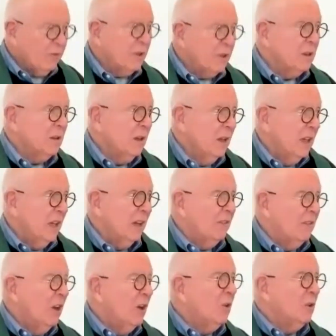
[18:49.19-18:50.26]
often
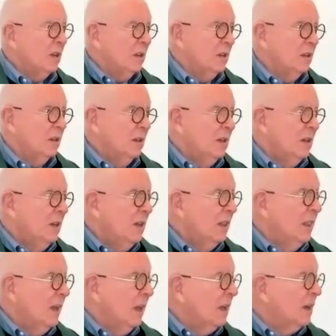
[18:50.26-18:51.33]
have noted
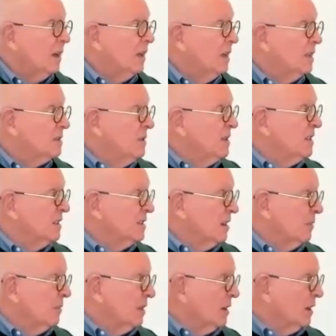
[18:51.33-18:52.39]
that it's missing
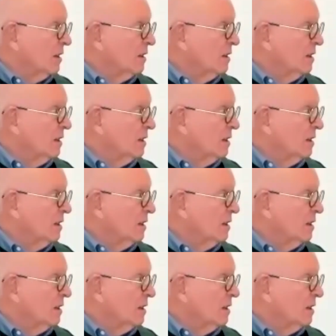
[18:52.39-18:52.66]
something.